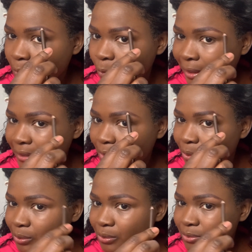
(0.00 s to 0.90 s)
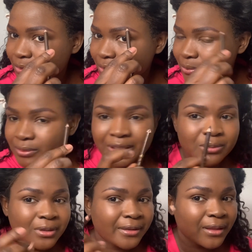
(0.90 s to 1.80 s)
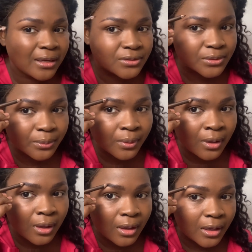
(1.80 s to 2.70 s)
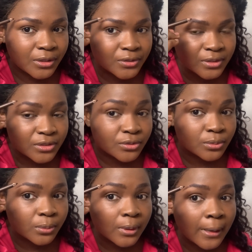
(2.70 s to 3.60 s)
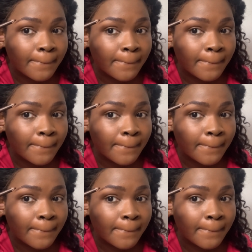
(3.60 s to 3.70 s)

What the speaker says: one color, so I don't like that. So I use this to